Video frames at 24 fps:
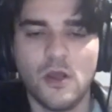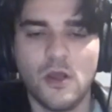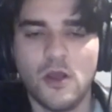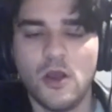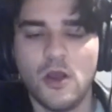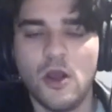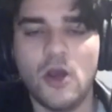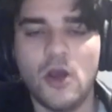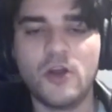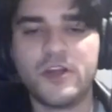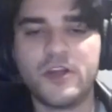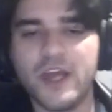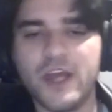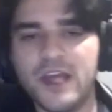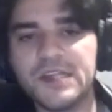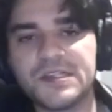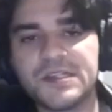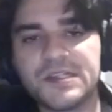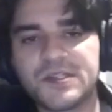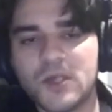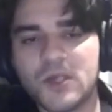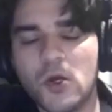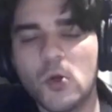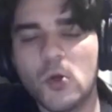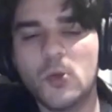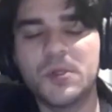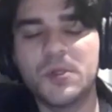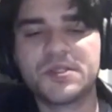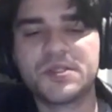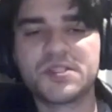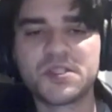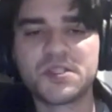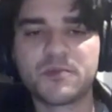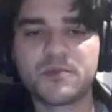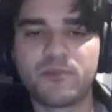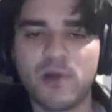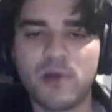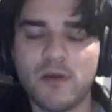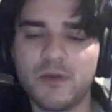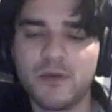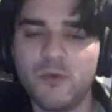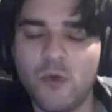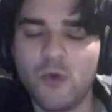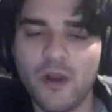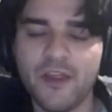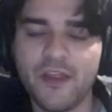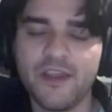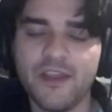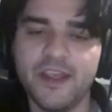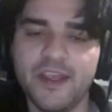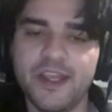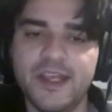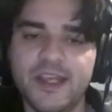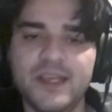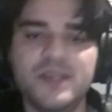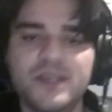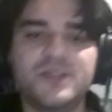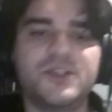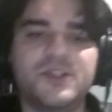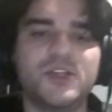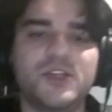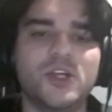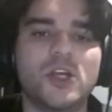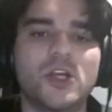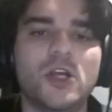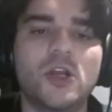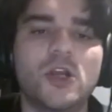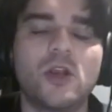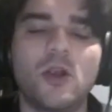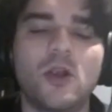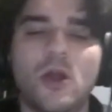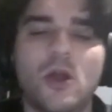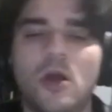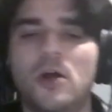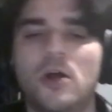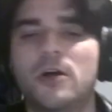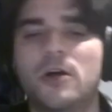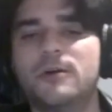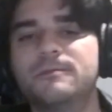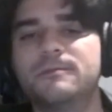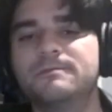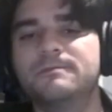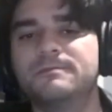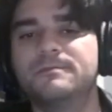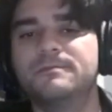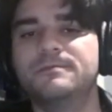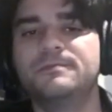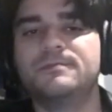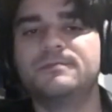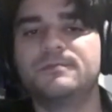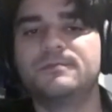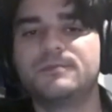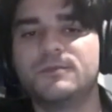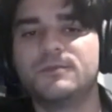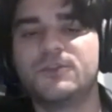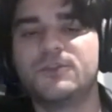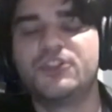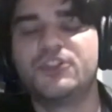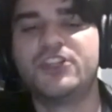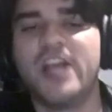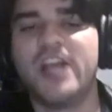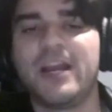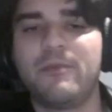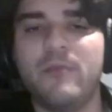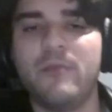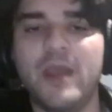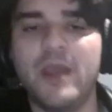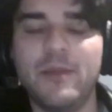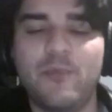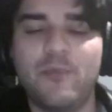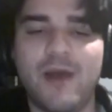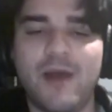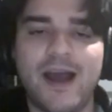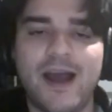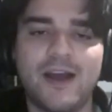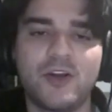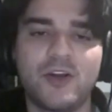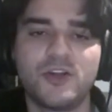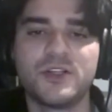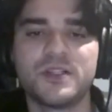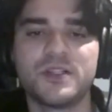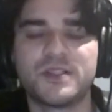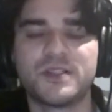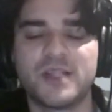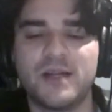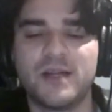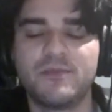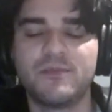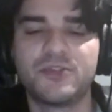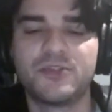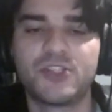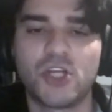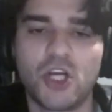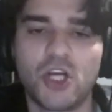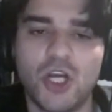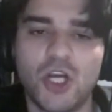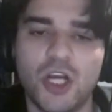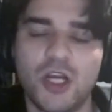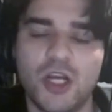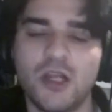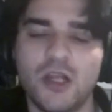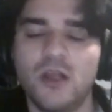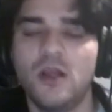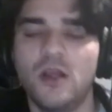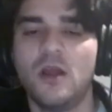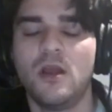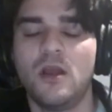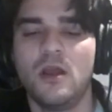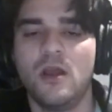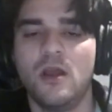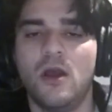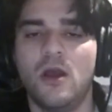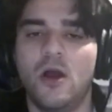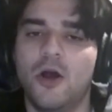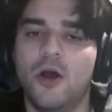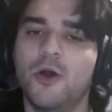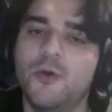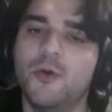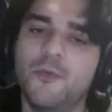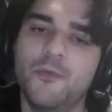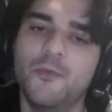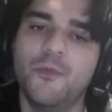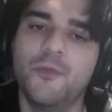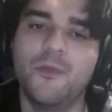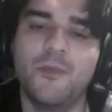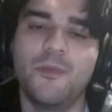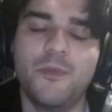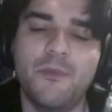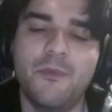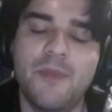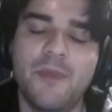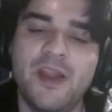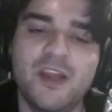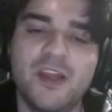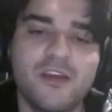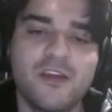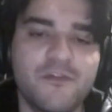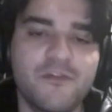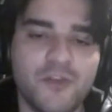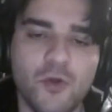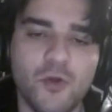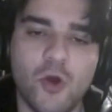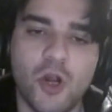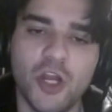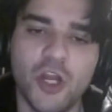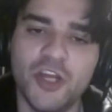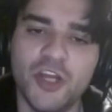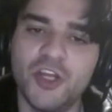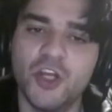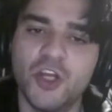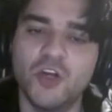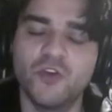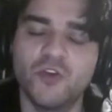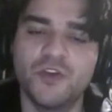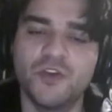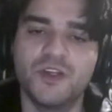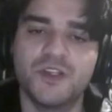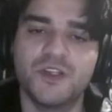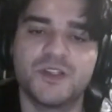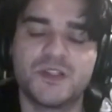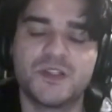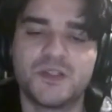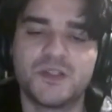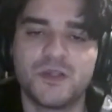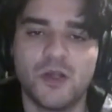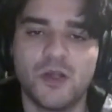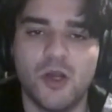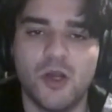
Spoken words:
Okay, so this is probably one of the easier checkmate patterns, and I'm sure many of you already know this,